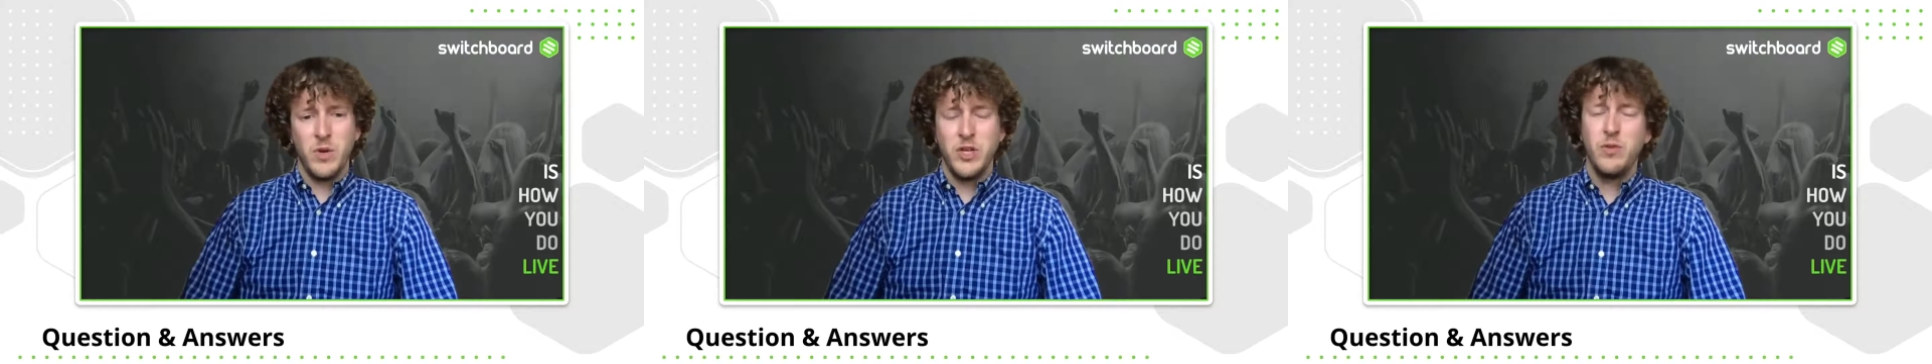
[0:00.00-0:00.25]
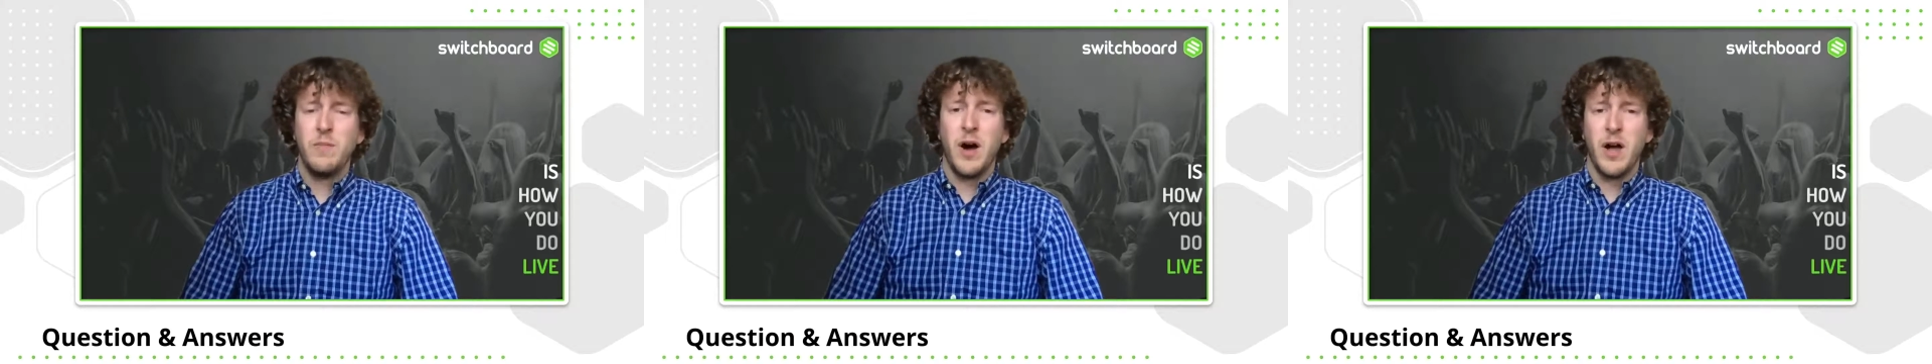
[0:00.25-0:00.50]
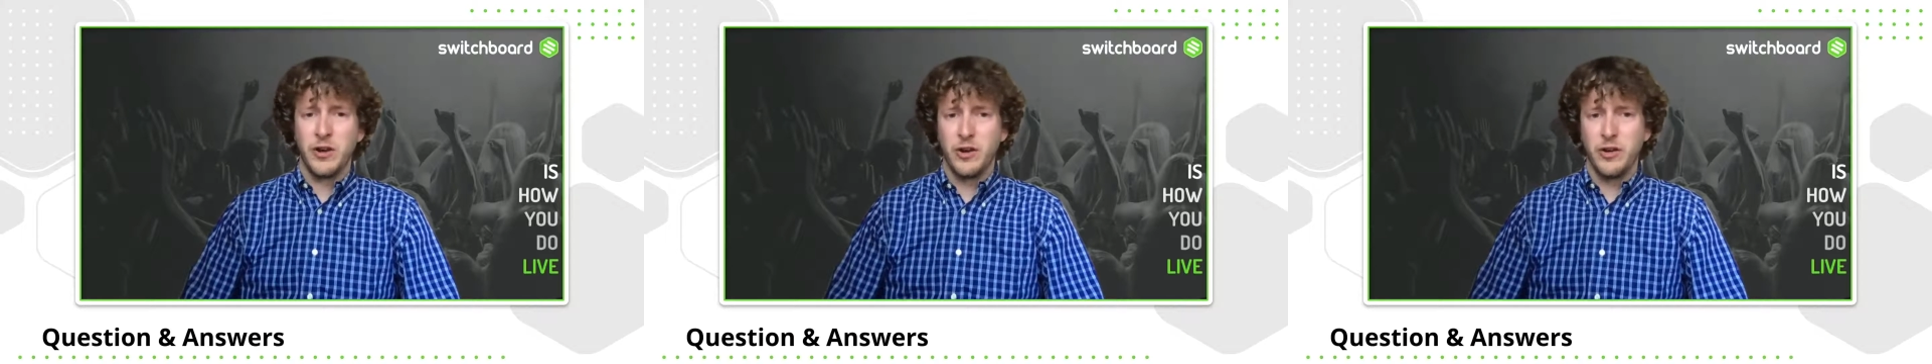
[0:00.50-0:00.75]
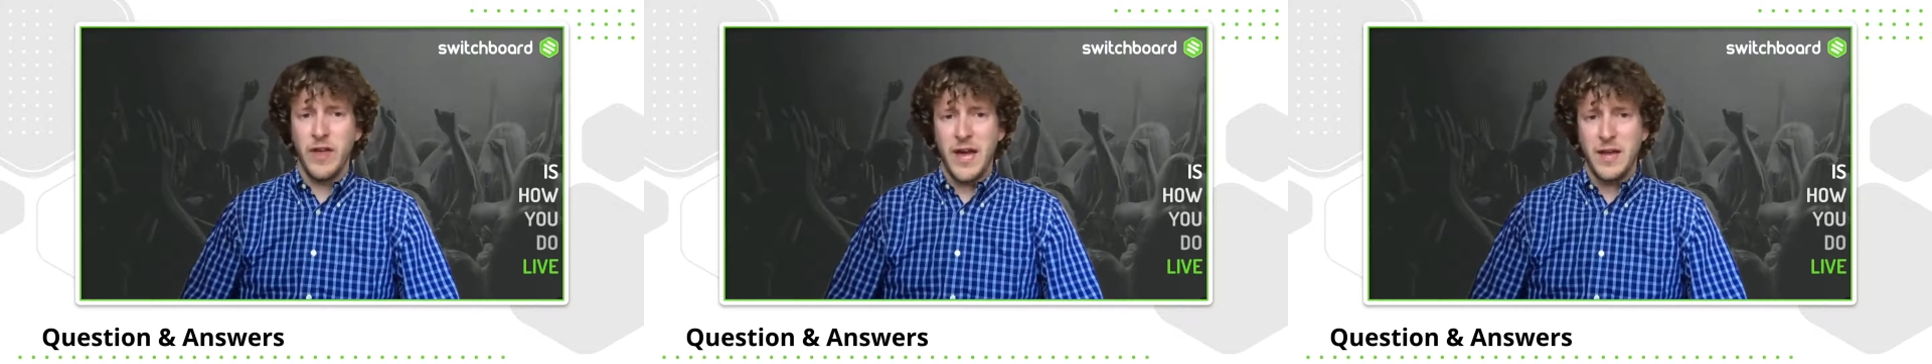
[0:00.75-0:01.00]
We do
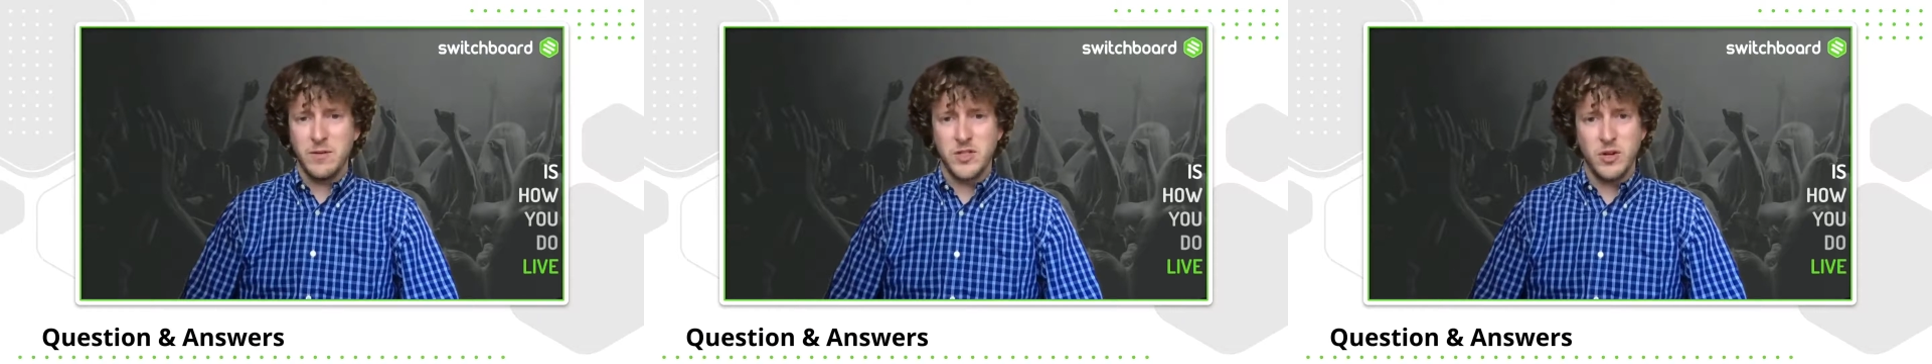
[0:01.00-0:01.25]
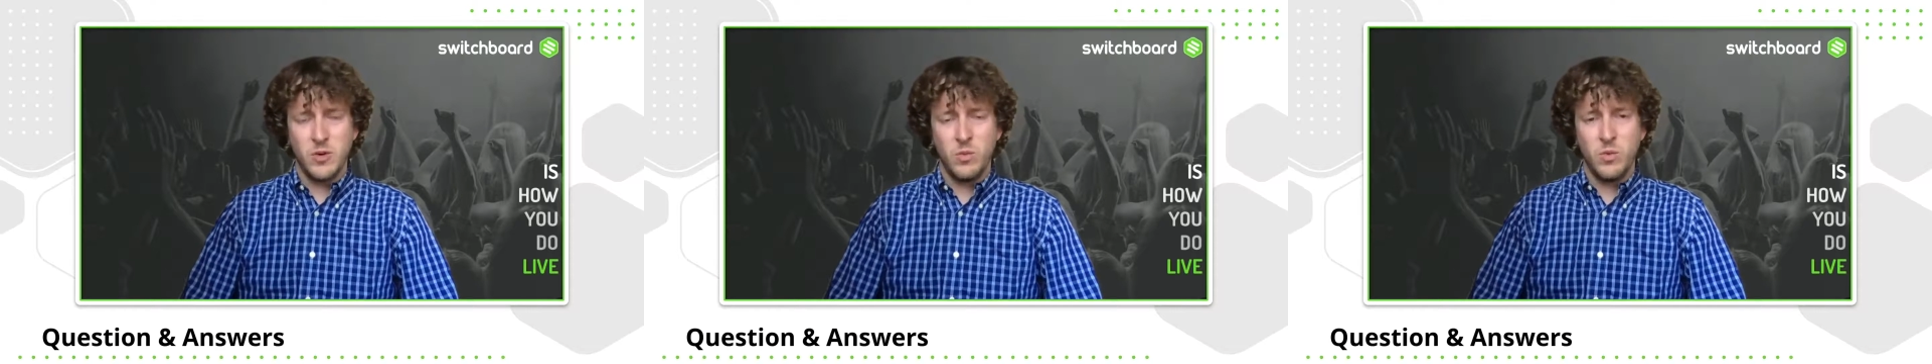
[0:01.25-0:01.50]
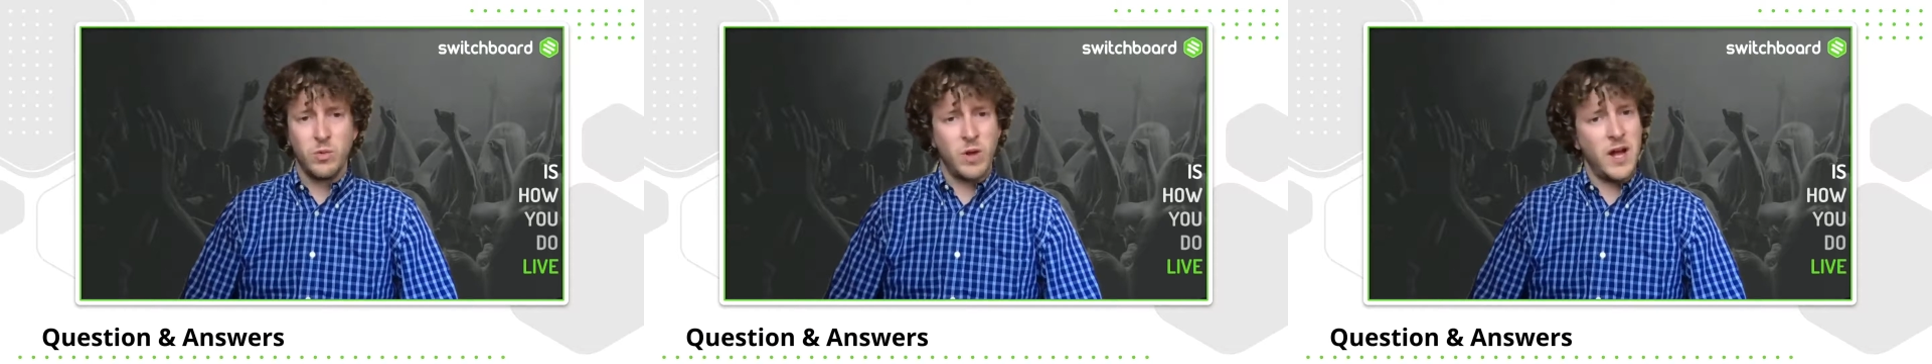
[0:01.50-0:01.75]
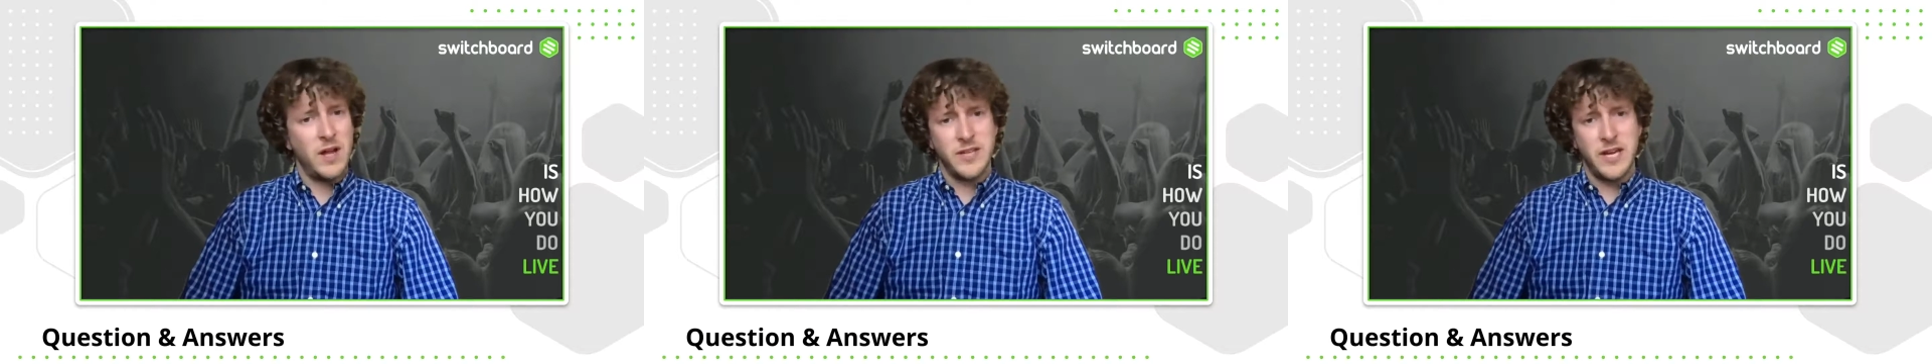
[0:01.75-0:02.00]
monitor that. So we'll
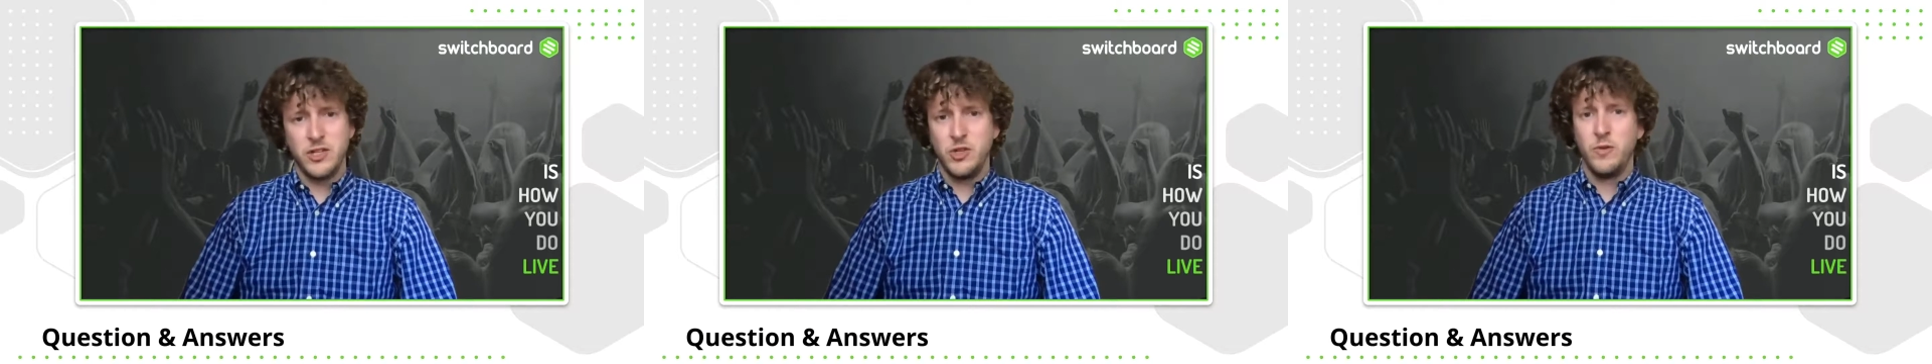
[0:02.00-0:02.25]
contact